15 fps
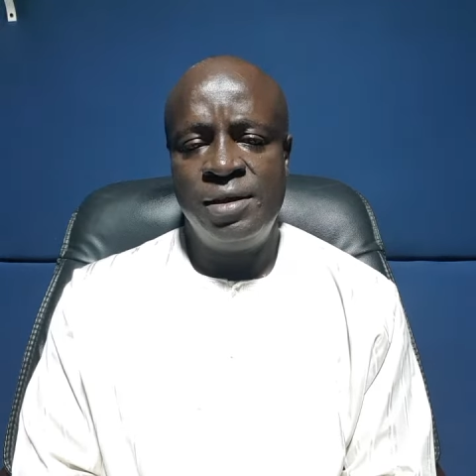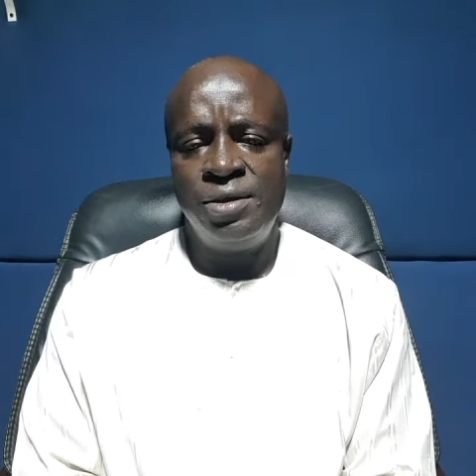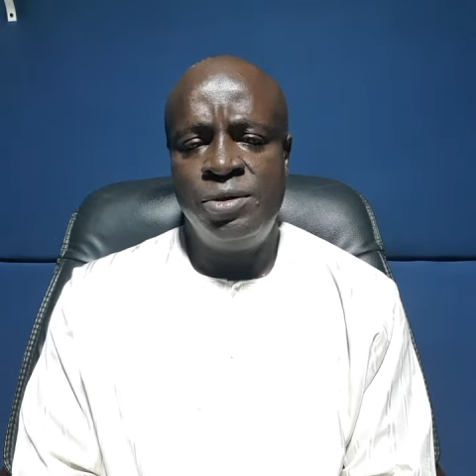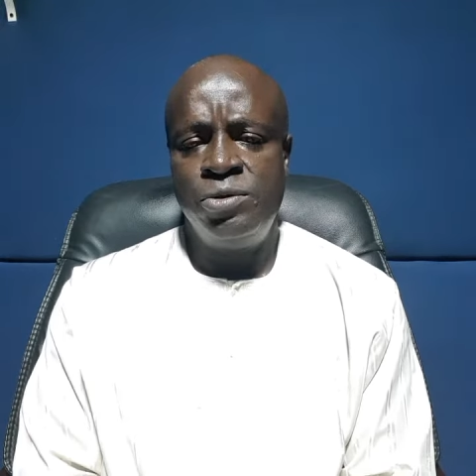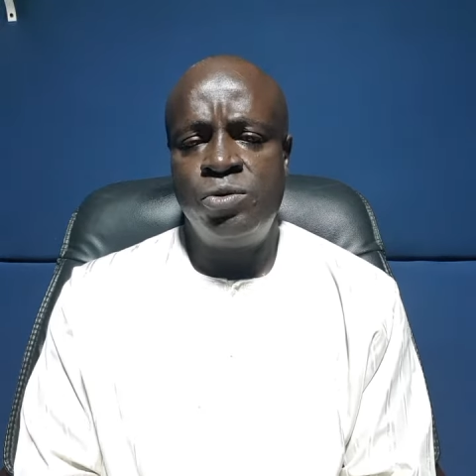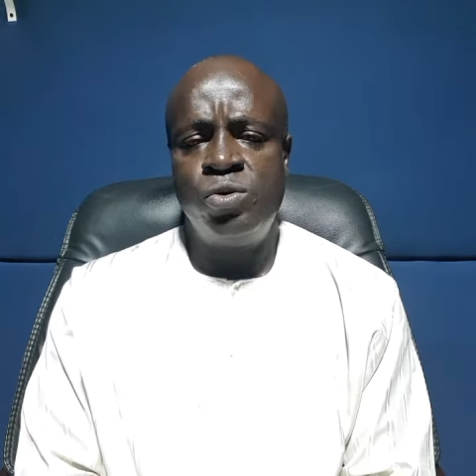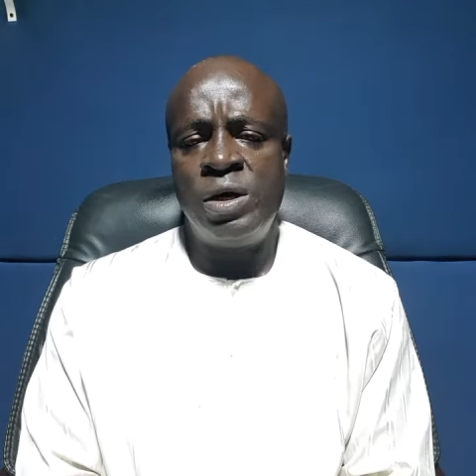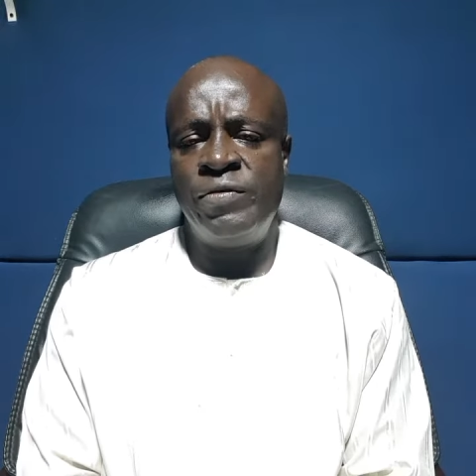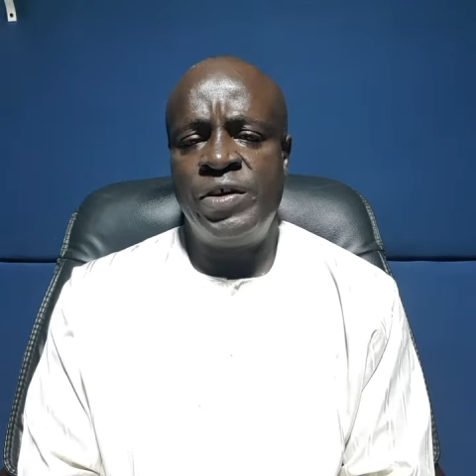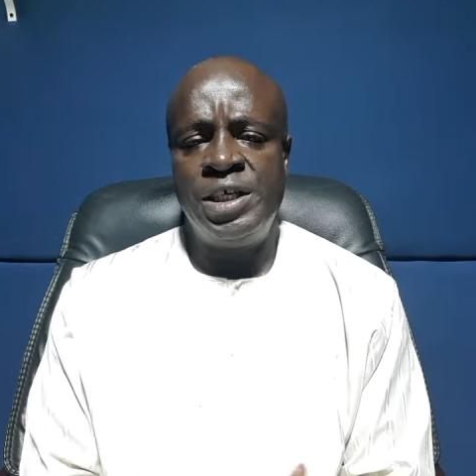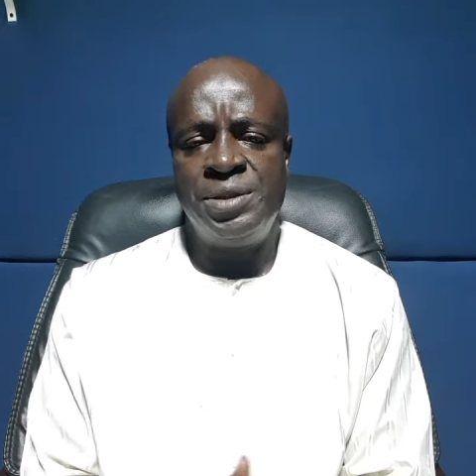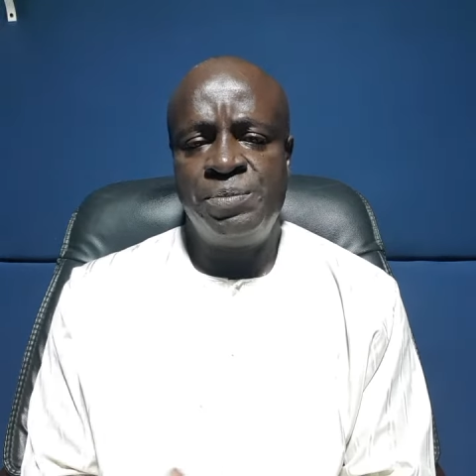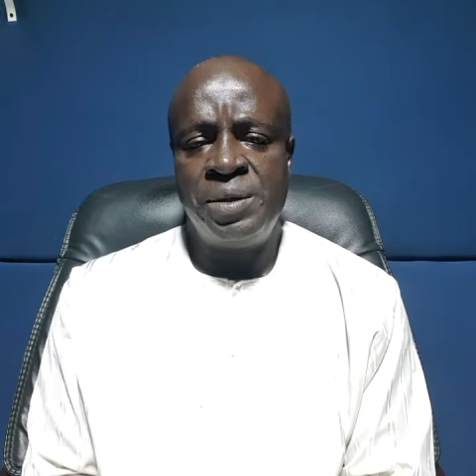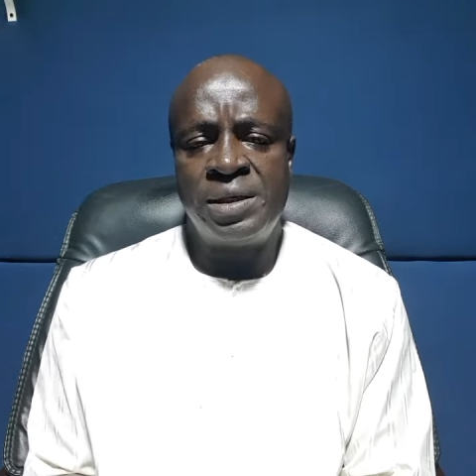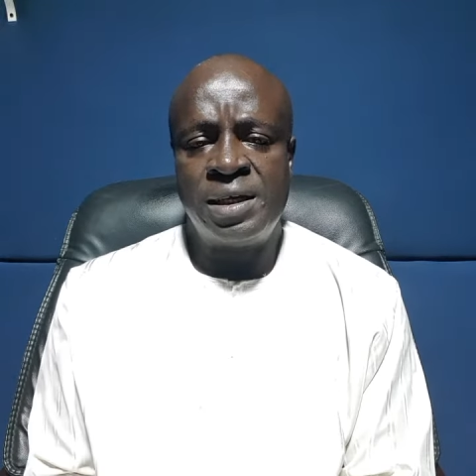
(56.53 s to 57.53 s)
You could have
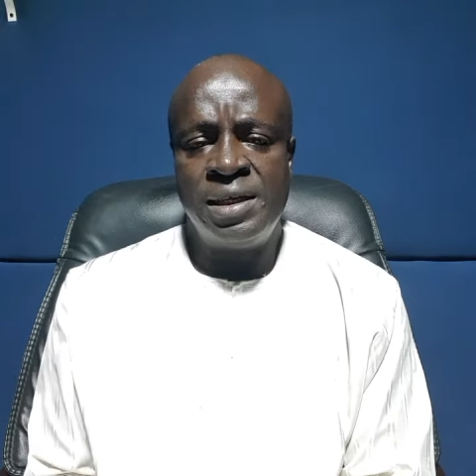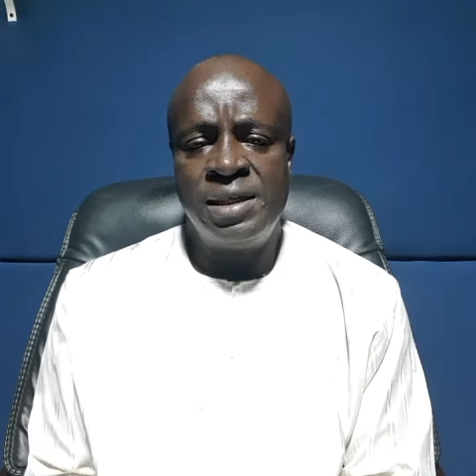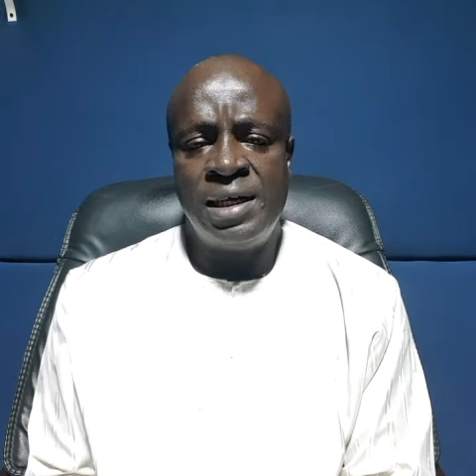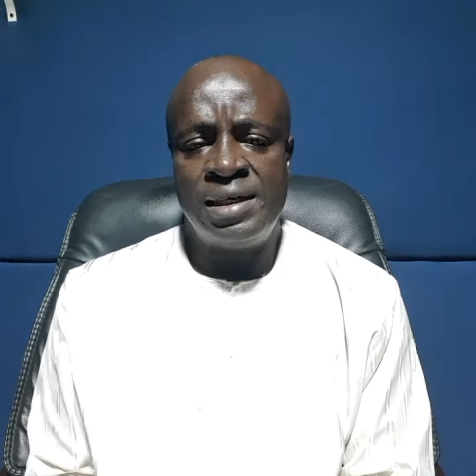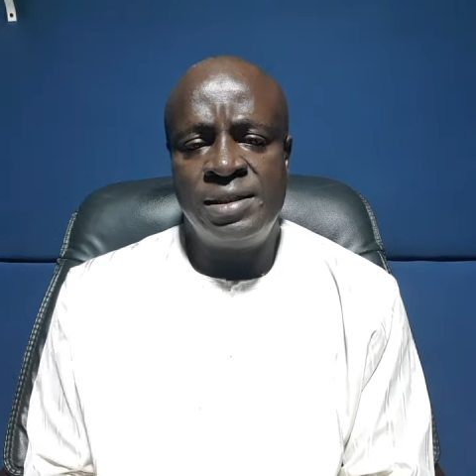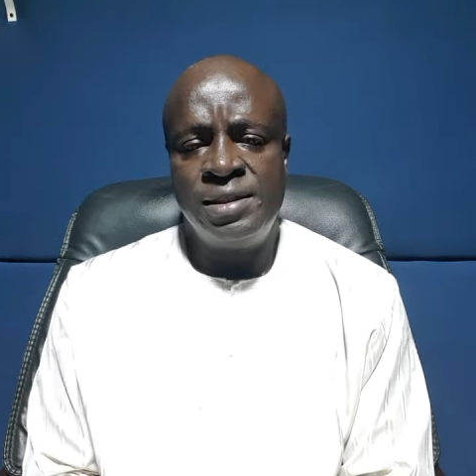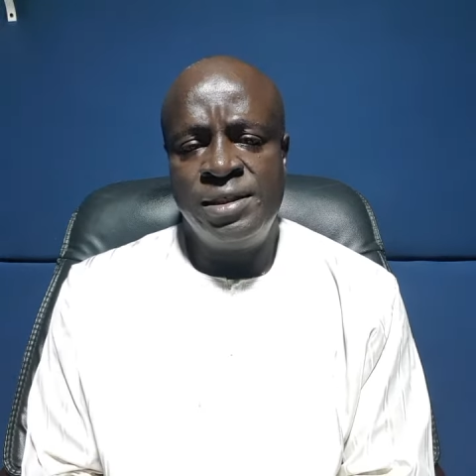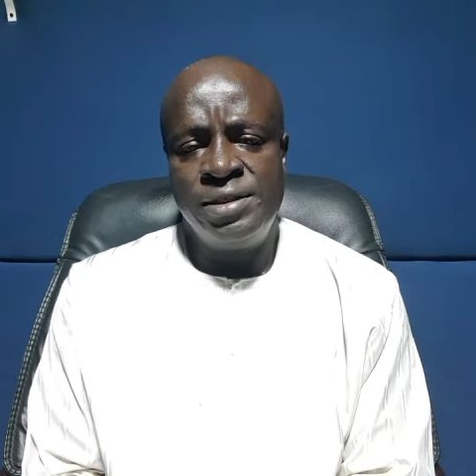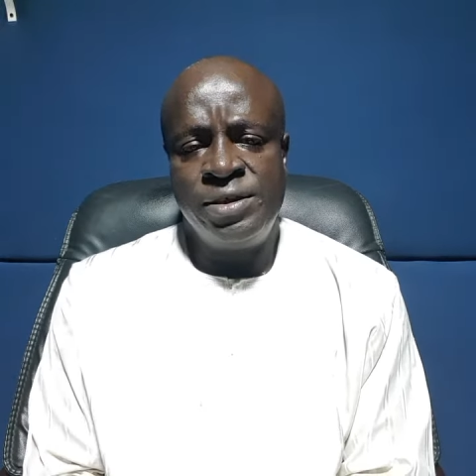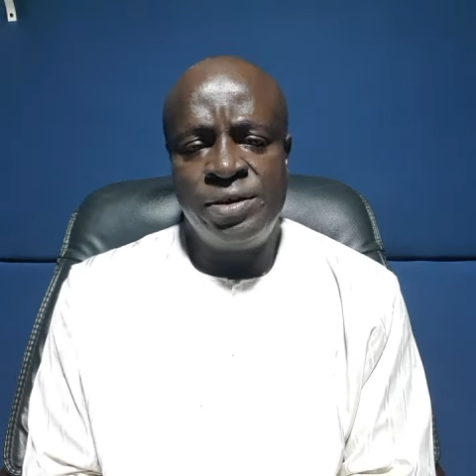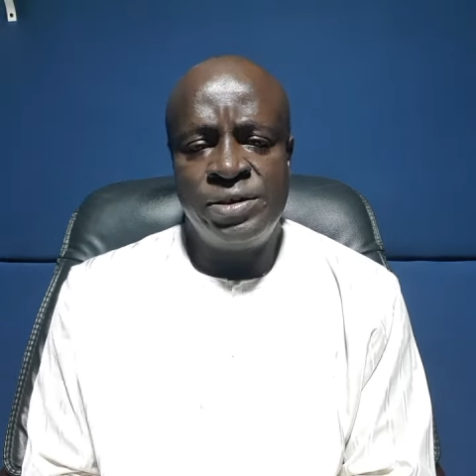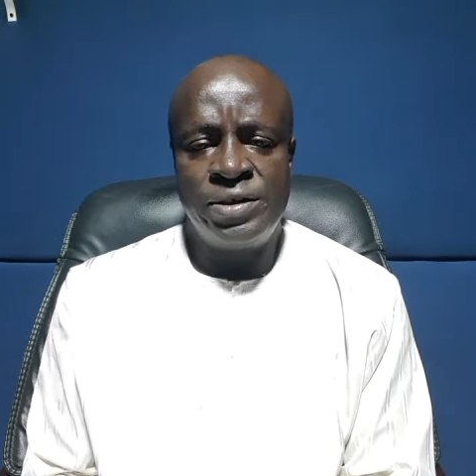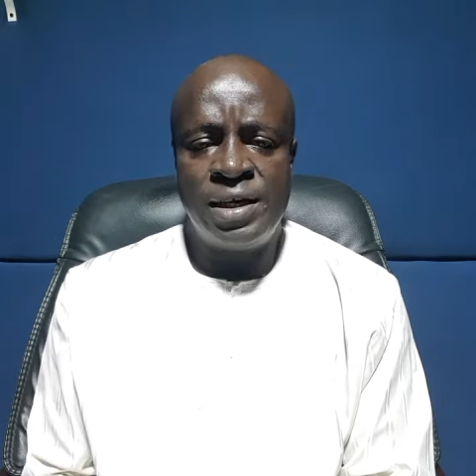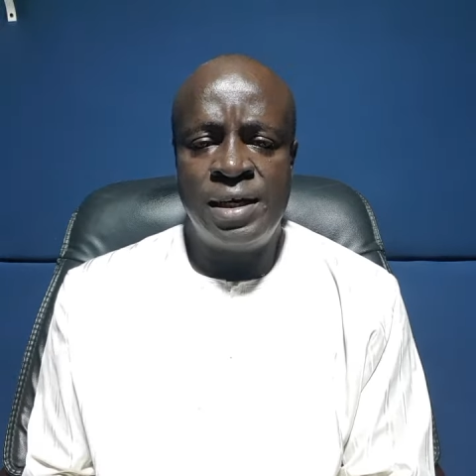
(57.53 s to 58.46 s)
expected that Jesus